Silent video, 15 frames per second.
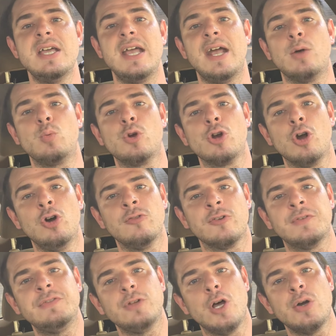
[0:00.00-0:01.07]
And we're
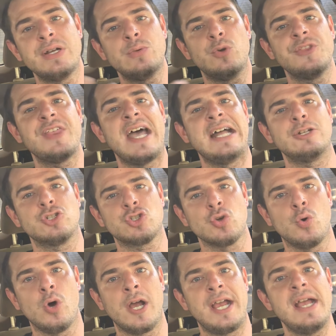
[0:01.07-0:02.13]
overflowing with that
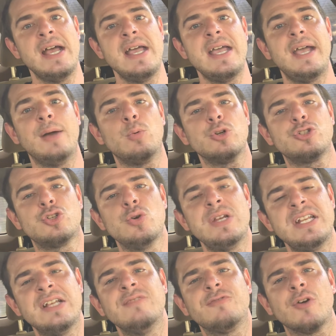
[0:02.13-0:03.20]
joy. And we're
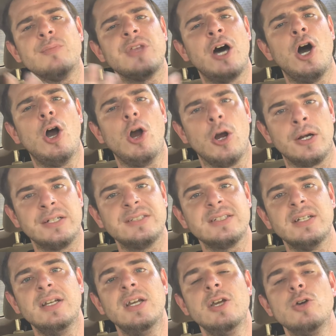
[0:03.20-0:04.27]
doing it from the heart.
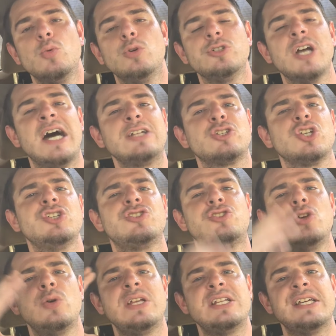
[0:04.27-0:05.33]
We're not just
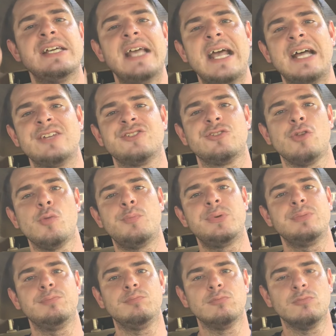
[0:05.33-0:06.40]
doing it as
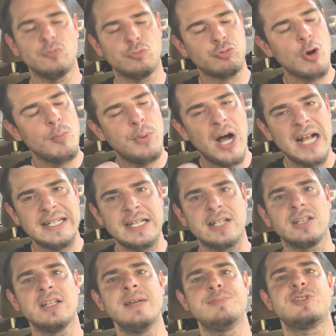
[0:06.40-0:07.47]
robotic
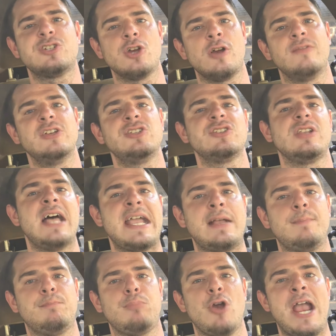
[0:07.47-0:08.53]
lip service, like,
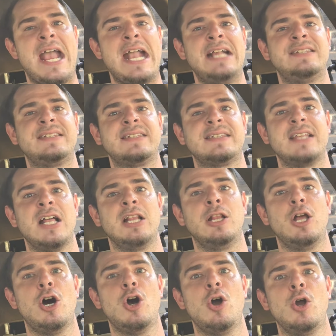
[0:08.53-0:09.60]
praise the
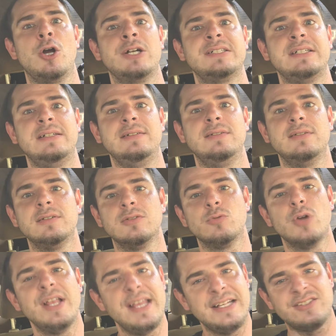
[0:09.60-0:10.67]
Lord.
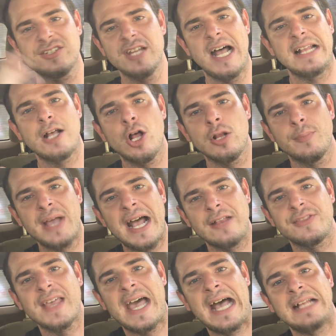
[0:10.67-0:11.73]
It's not all
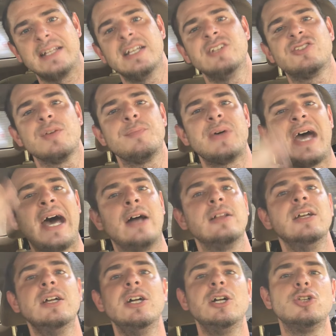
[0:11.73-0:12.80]
about that. It's about
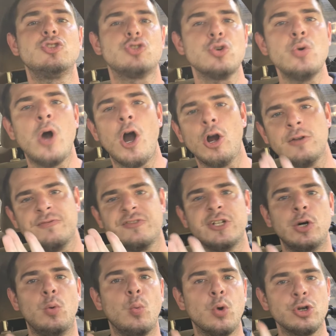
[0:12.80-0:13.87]
true
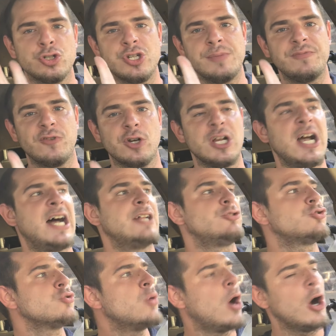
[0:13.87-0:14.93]
heartfelt worship for God.
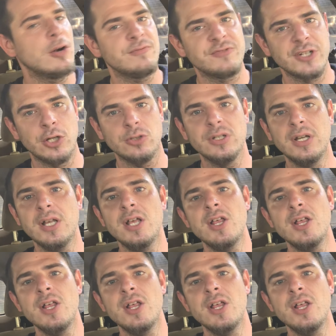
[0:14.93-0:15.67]
True heartfelt.